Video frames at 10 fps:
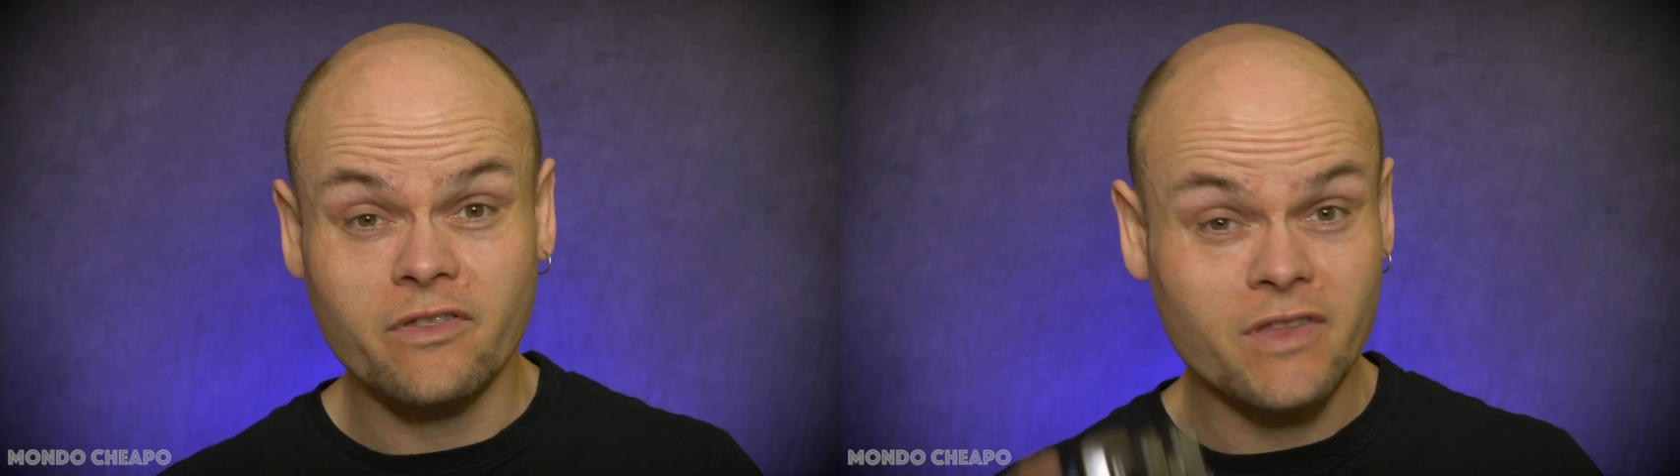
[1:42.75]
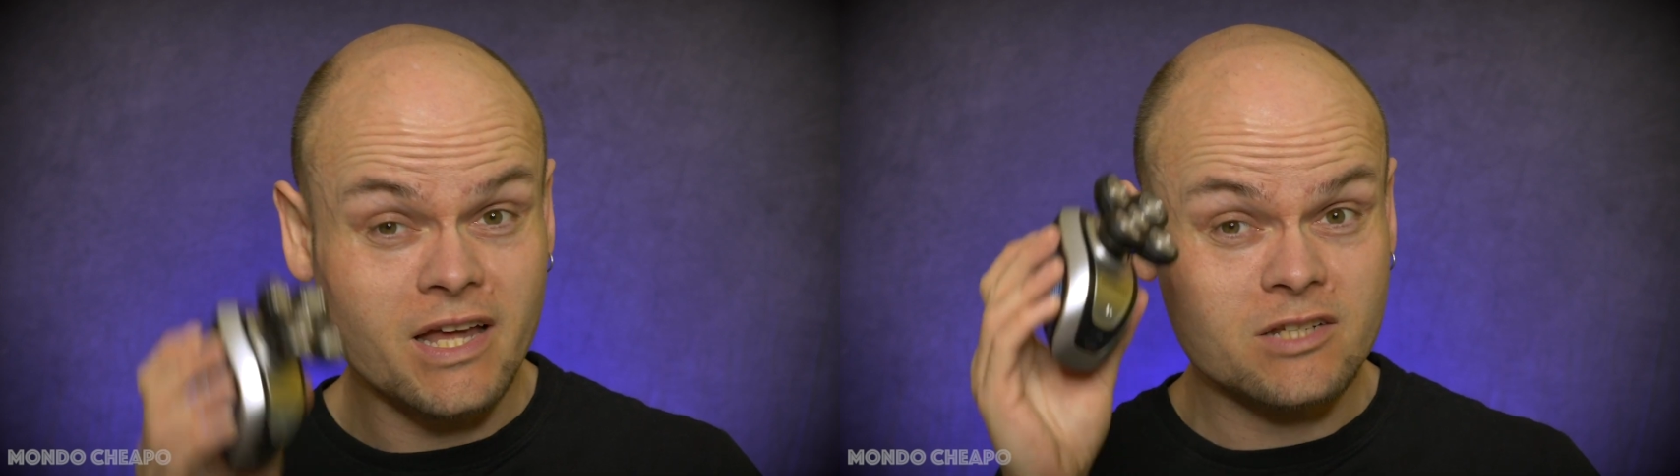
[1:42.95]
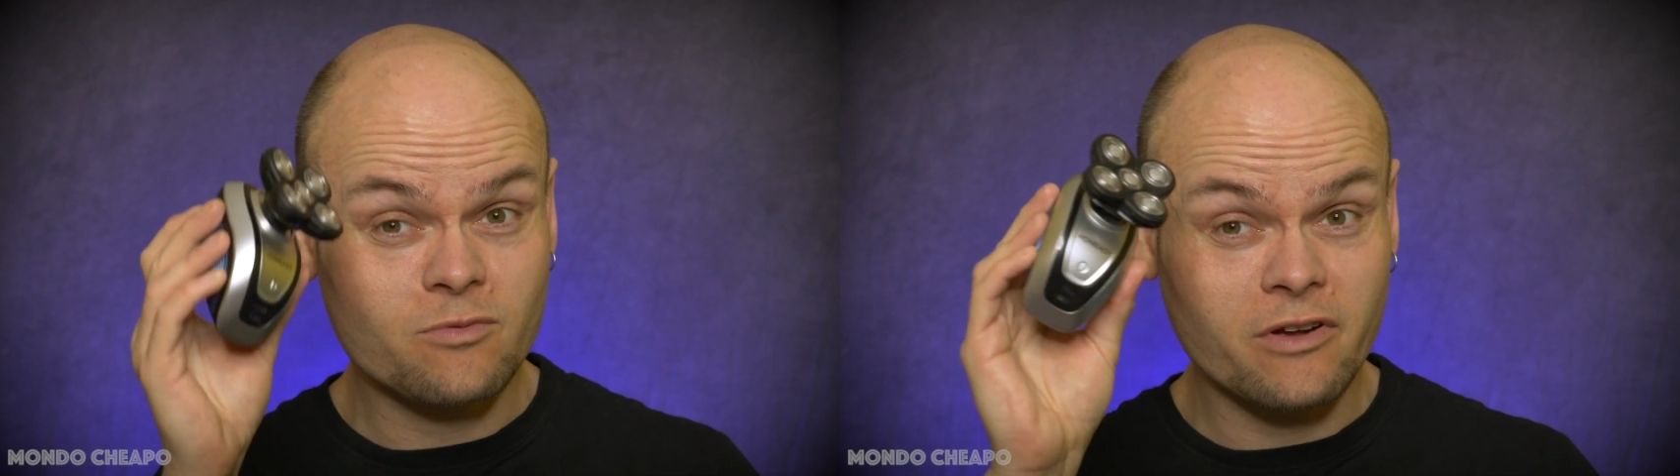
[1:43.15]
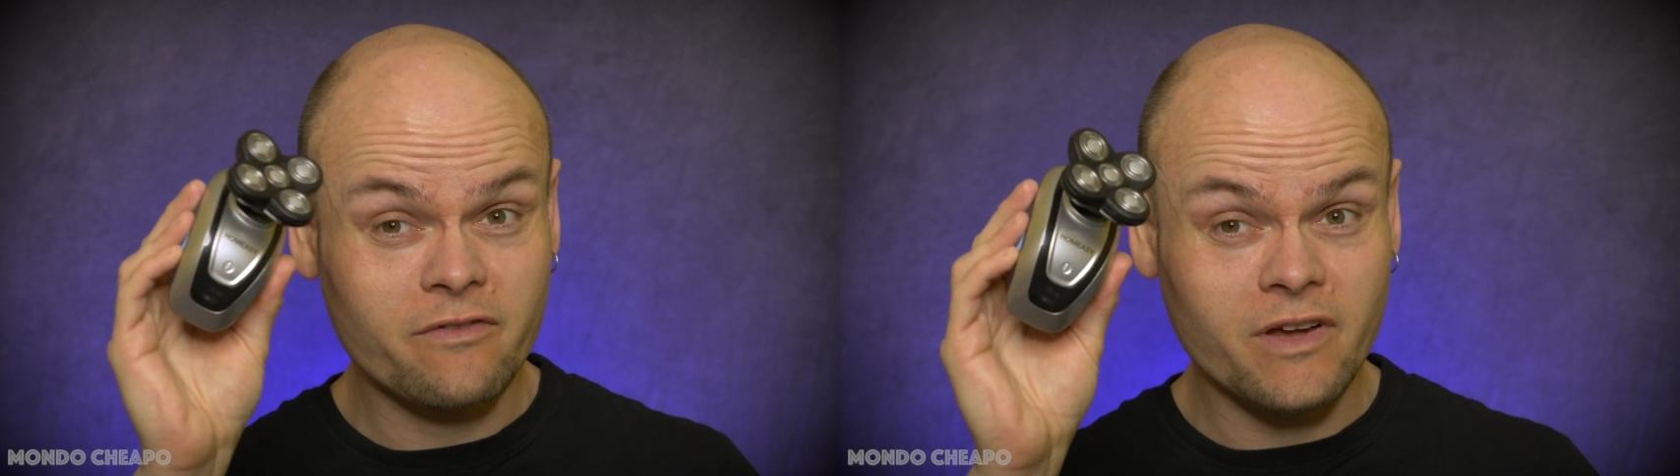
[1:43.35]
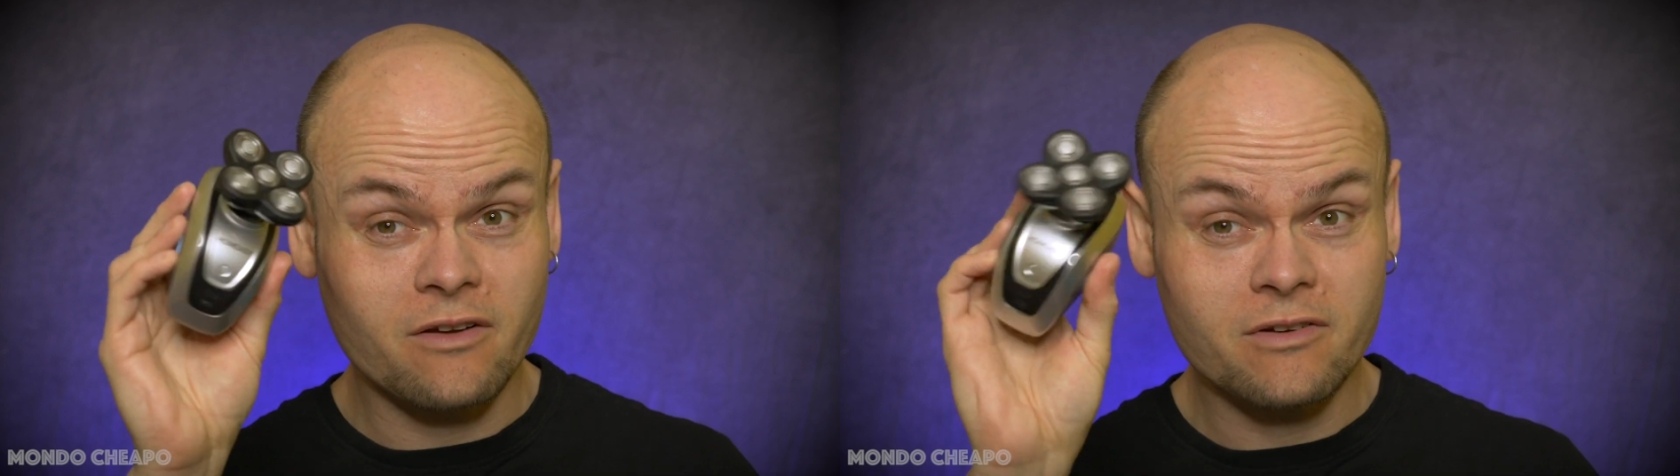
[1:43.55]
and that's where I
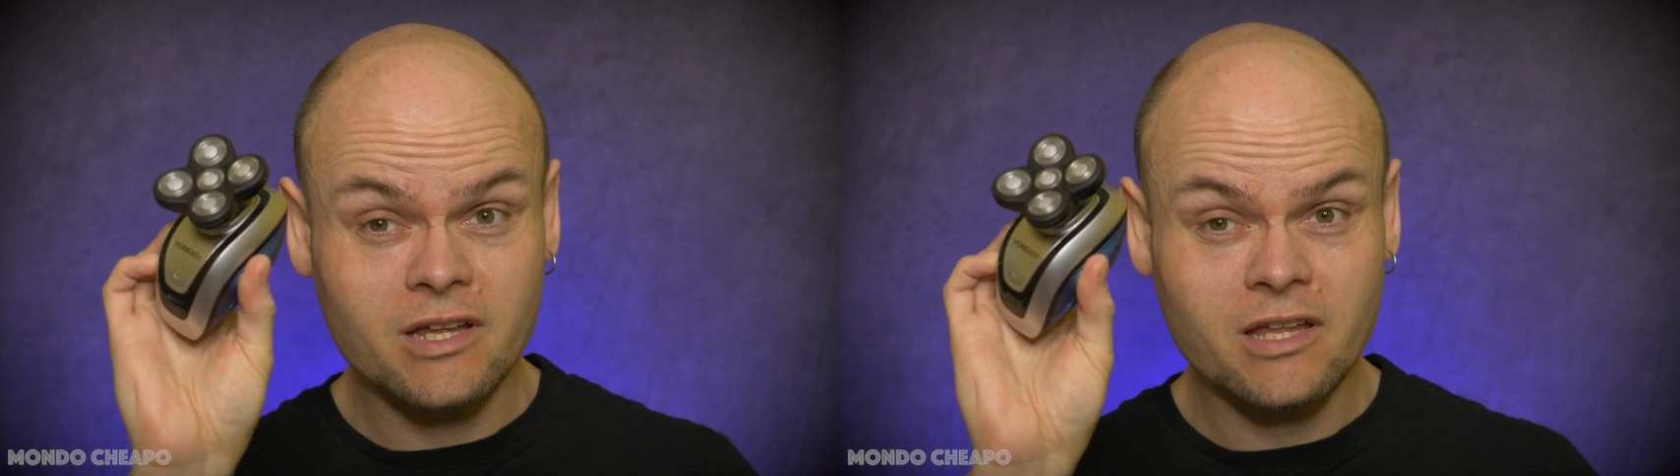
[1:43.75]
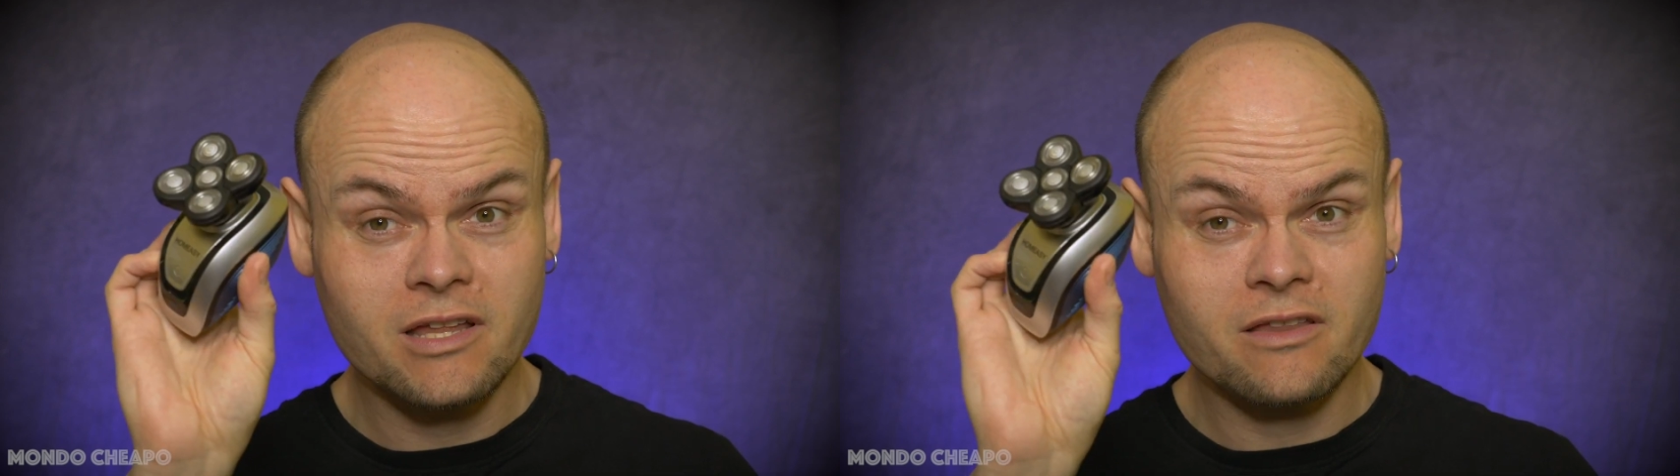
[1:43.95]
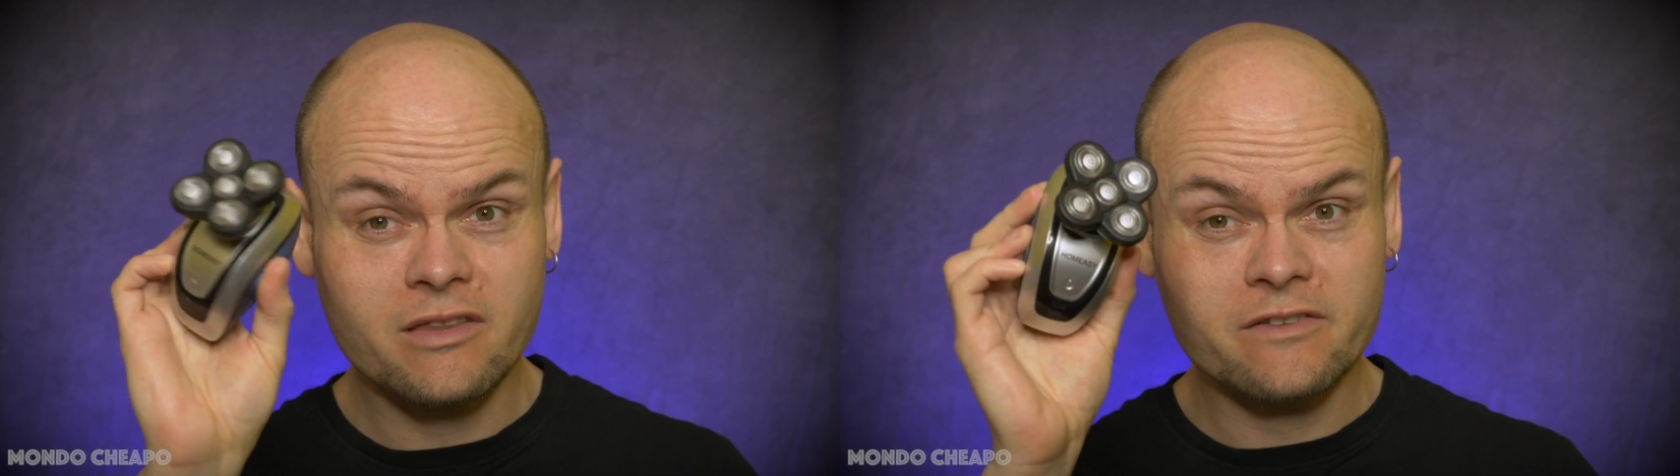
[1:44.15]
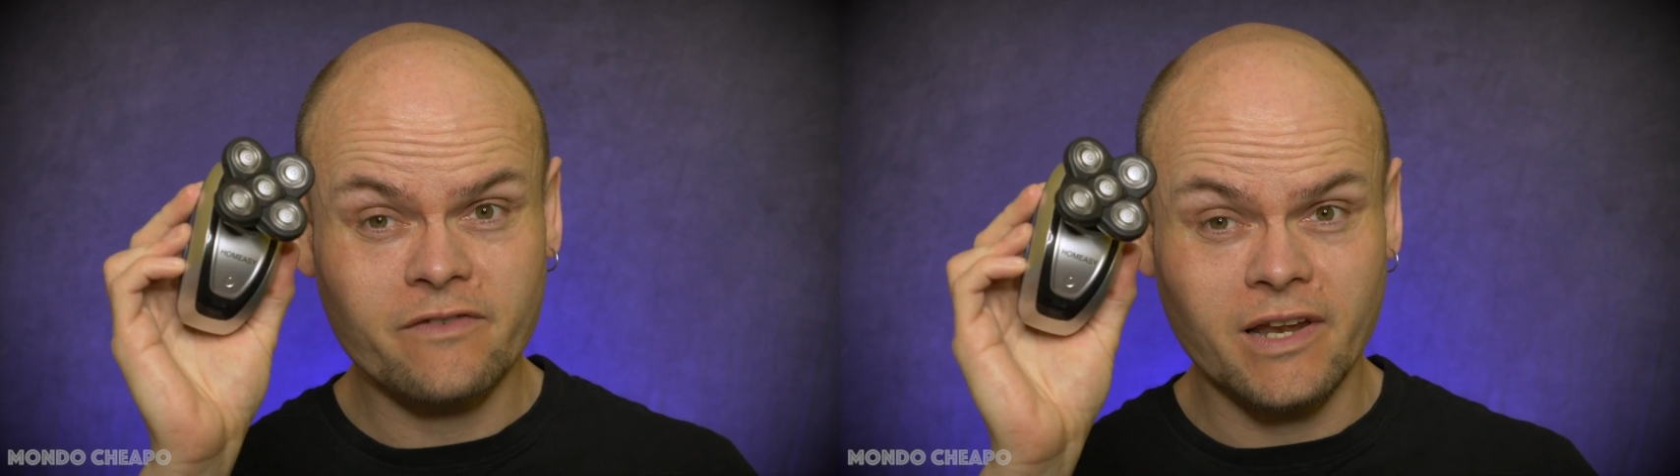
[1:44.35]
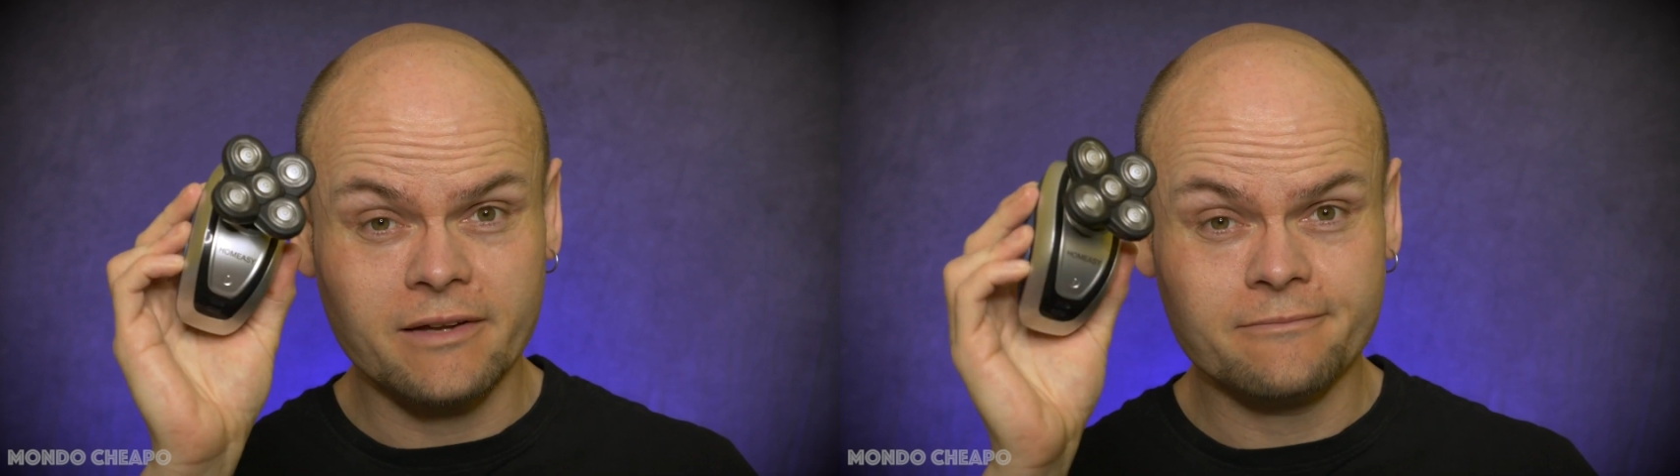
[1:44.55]
found this
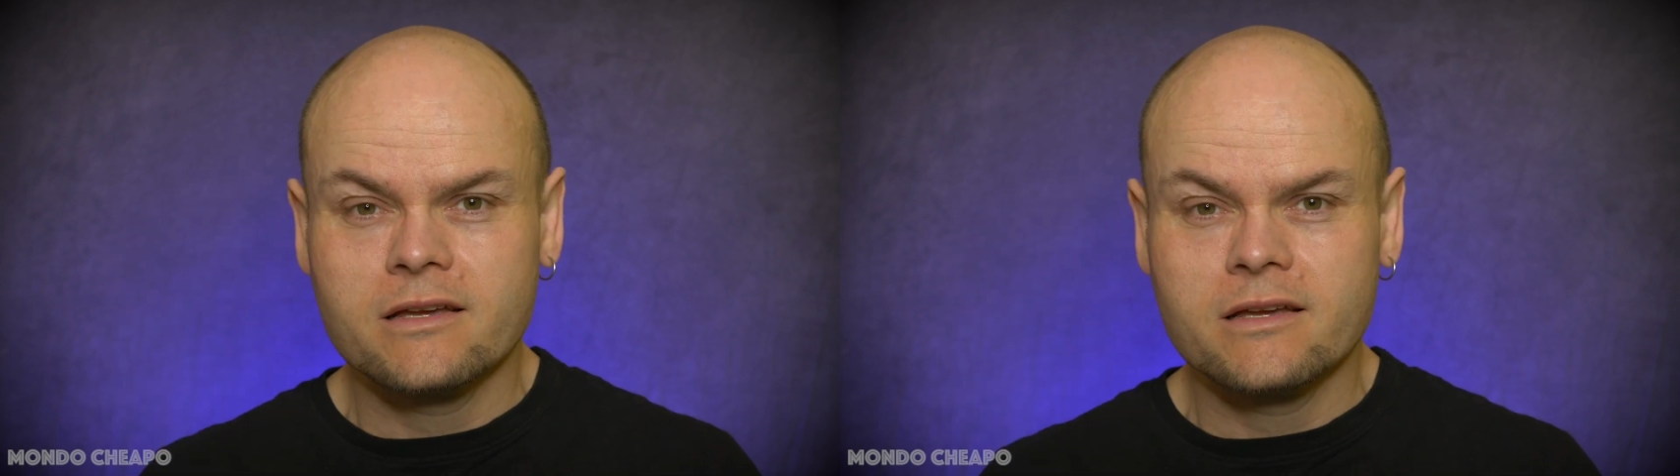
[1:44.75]
fella.